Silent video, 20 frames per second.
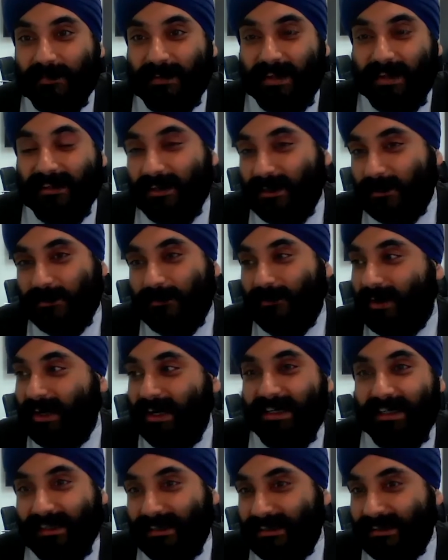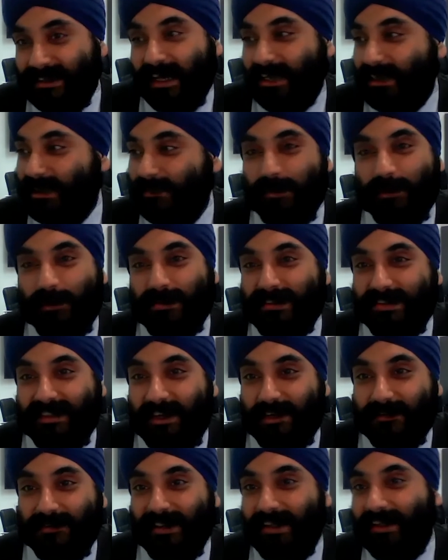And they're just reading textbook
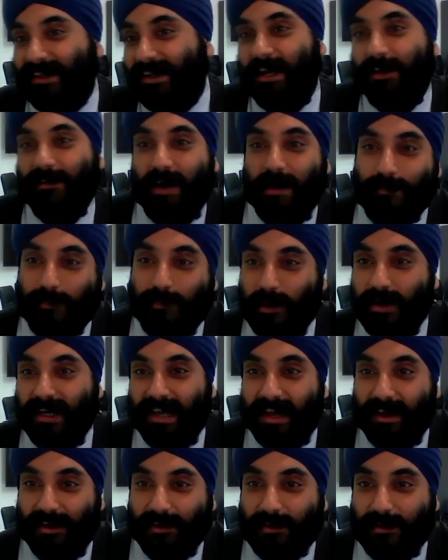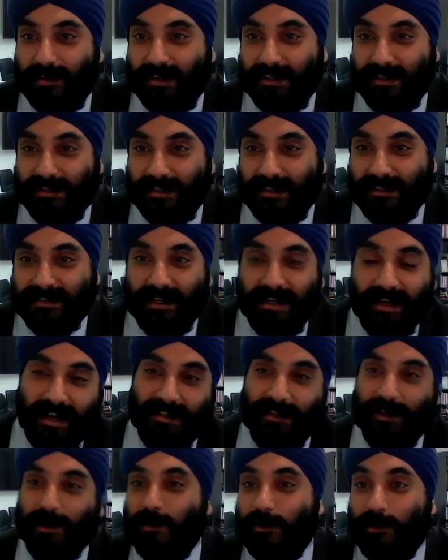stuff and they're going around pointing out at colleges
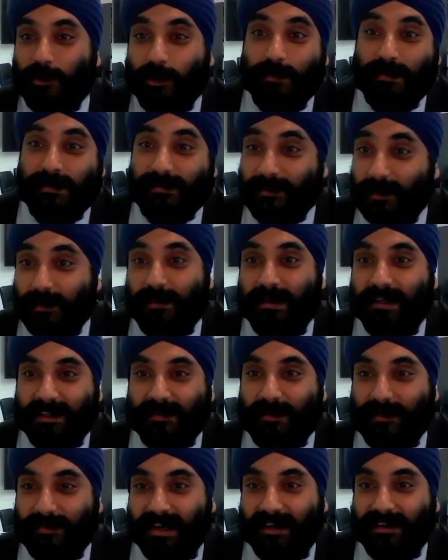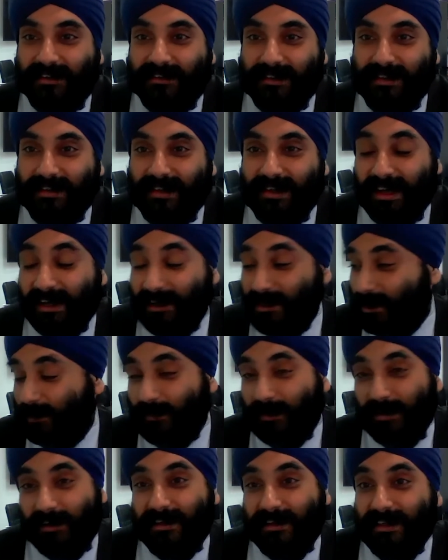and they've got groups following them around. And you know
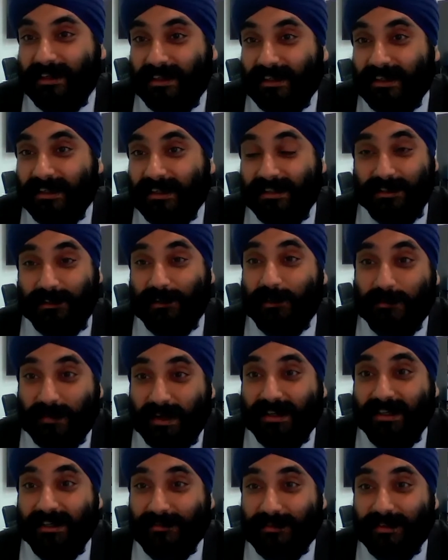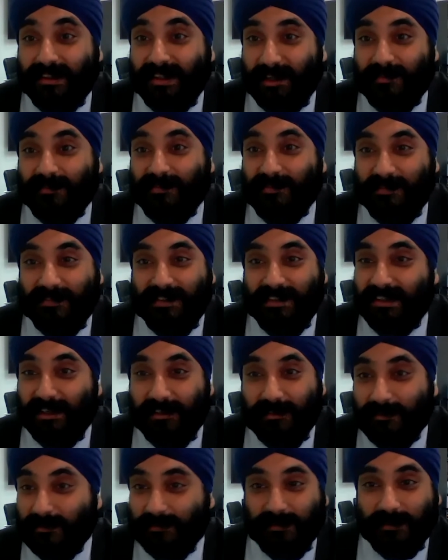what? It's good money for them, you
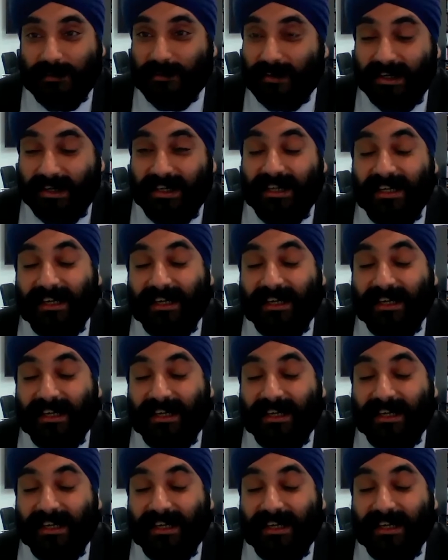know, great.